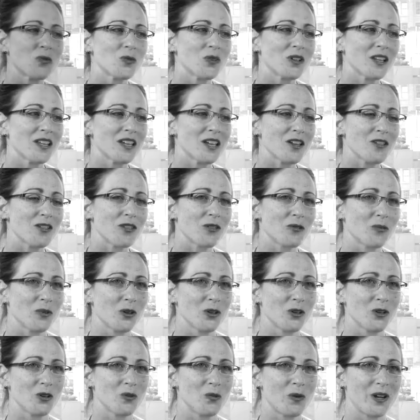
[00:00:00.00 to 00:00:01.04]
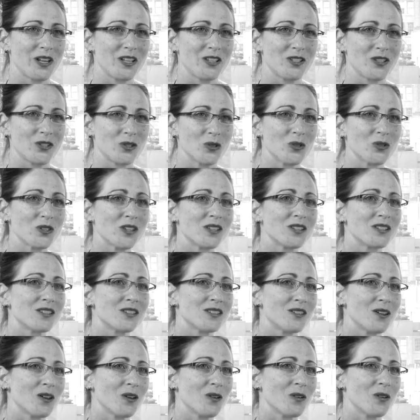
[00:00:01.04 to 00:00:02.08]
really thrilled when Susan
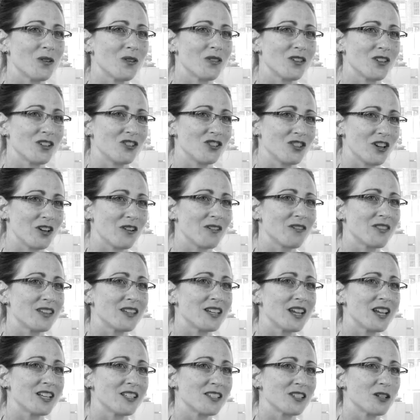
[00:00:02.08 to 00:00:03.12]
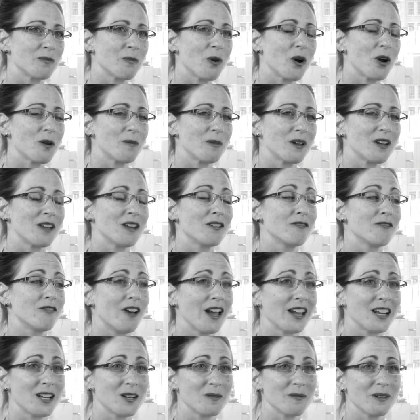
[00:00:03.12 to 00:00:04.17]
Stowe, the chair of the dance department,
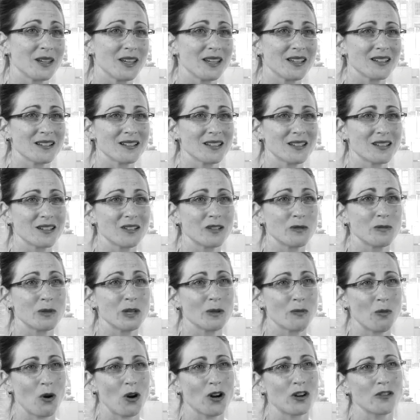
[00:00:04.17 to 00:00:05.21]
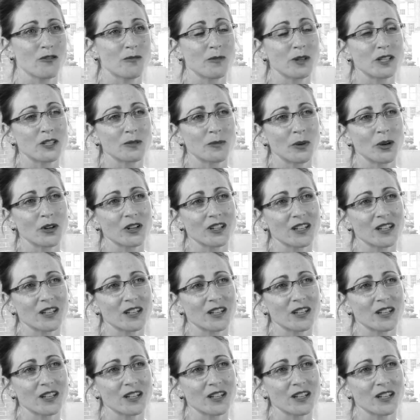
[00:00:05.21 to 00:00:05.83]
invited me to be a part of Pittsburgh